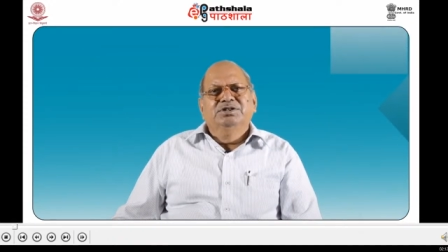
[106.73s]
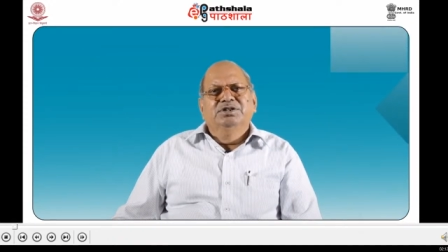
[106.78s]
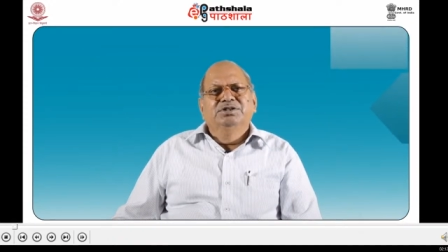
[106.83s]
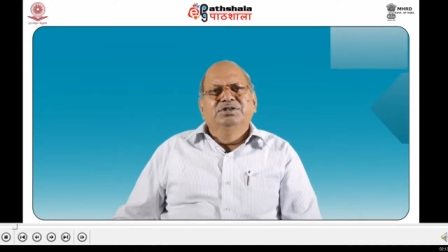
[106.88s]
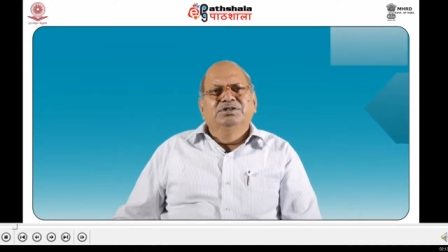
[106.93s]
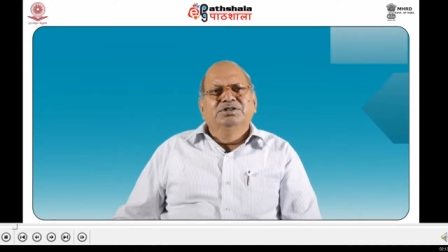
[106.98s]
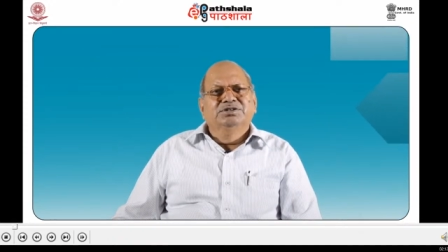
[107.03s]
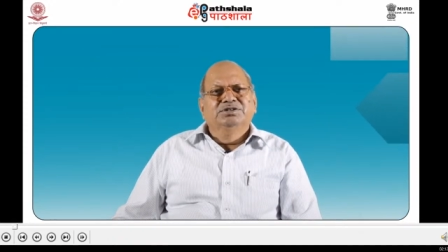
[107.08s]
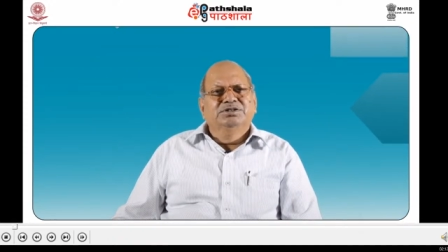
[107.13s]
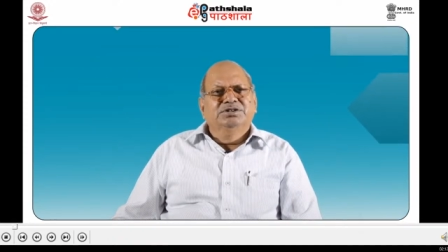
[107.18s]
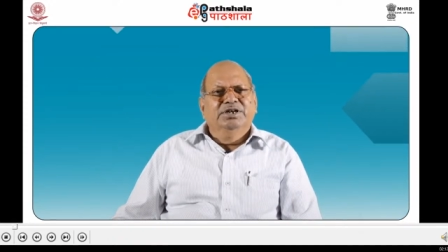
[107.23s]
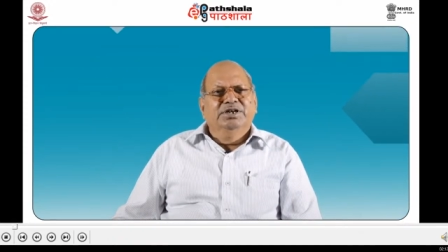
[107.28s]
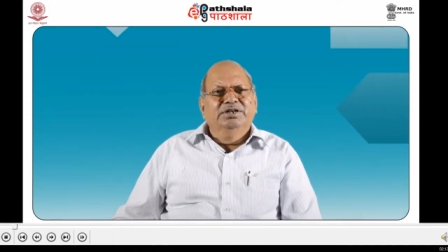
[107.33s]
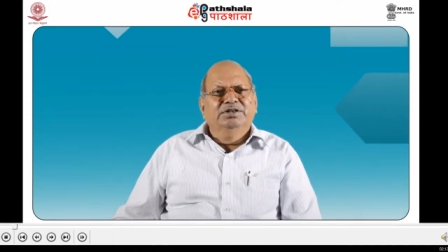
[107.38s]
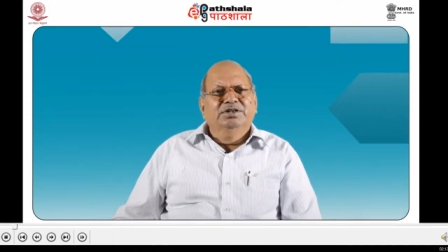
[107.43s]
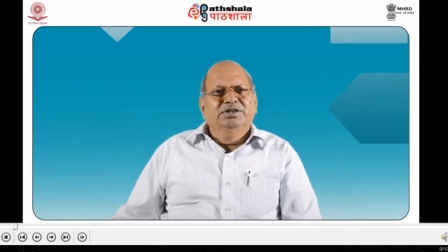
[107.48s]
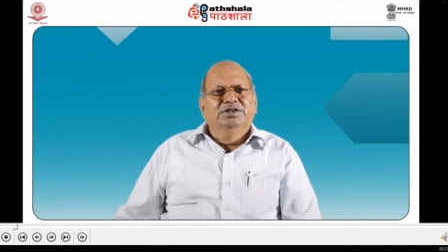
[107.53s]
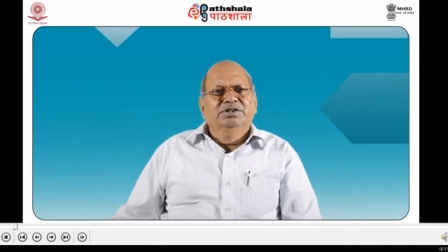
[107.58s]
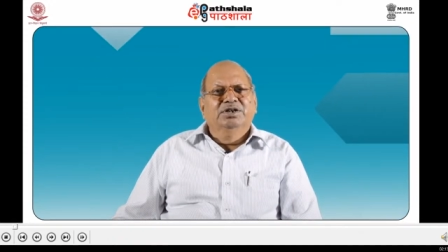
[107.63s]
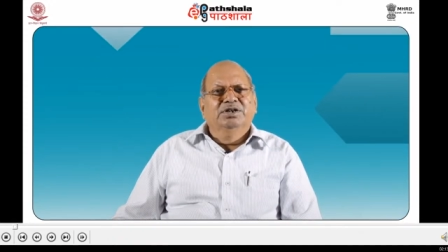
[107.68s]

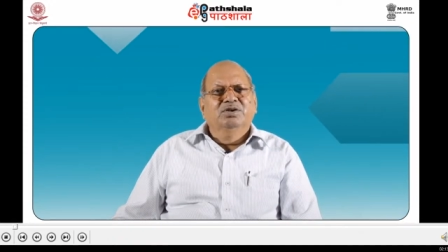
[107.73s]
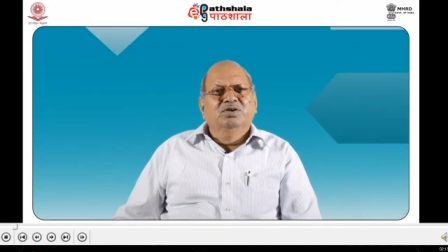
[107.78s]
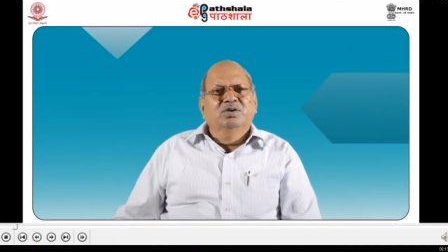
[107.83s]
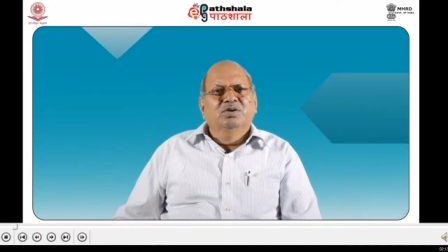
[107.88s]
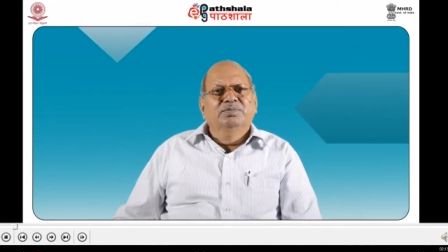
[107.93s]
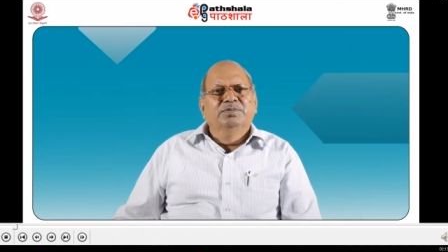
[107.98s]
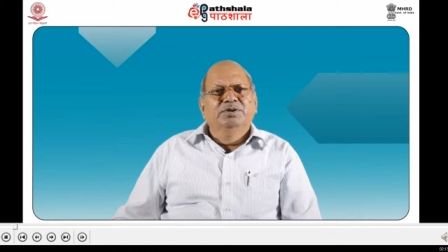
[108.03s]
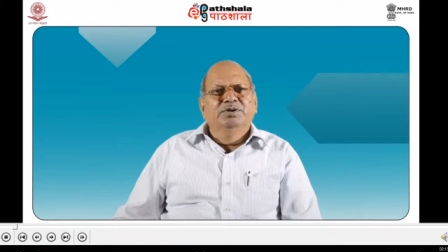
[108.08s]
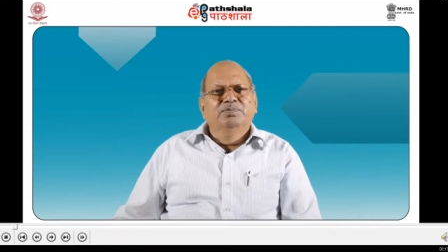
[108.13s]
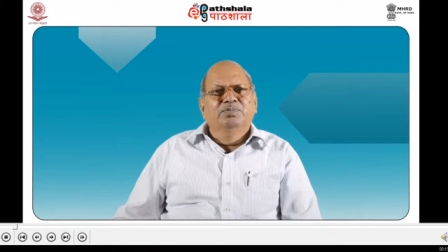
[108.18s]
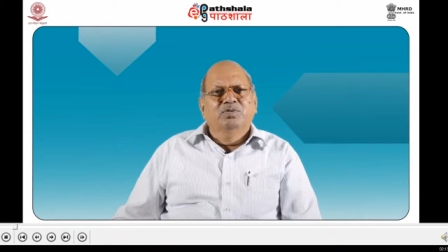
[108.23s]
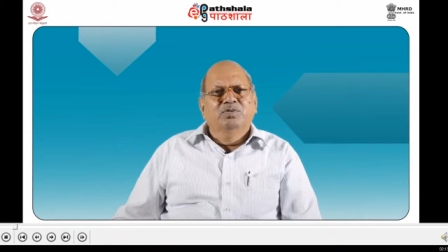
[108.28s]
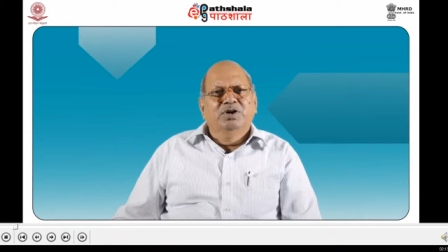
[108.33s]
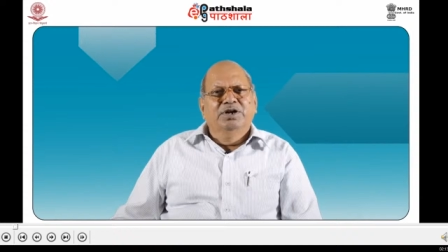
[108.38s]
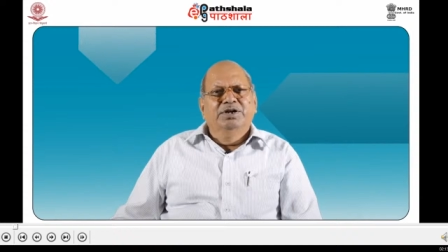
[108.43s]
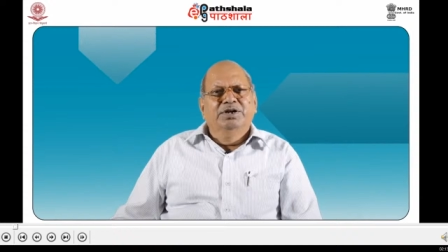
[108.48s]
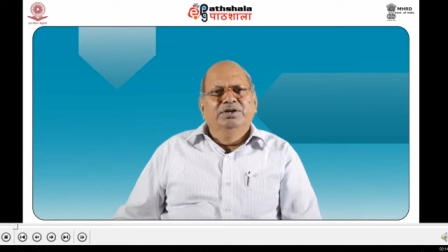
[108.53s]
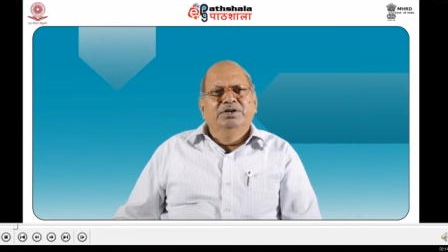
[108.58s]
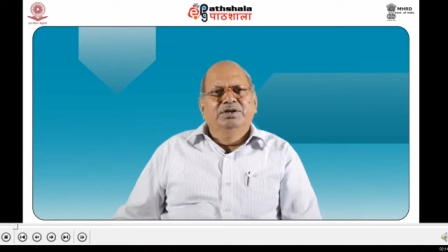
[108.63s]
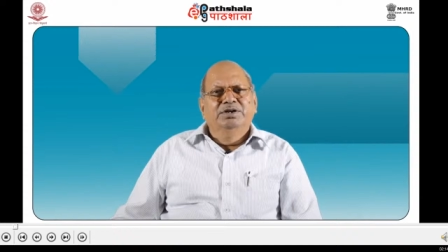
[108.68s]
intersect at a common
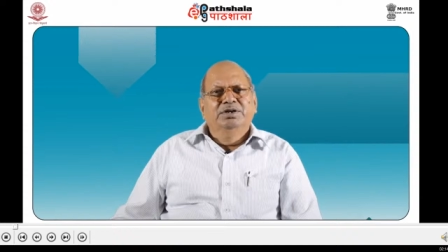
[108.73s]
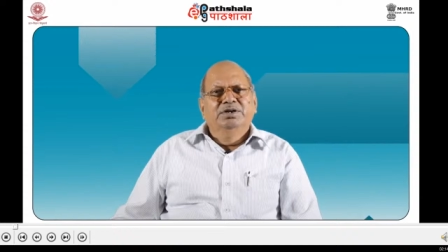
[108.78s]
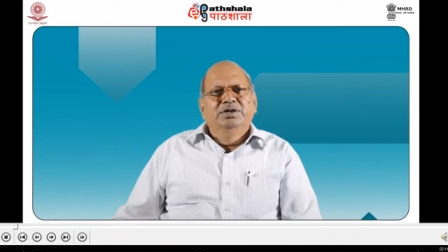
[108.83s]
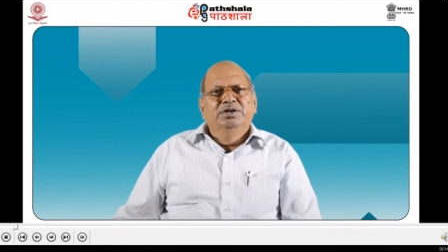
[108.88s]
point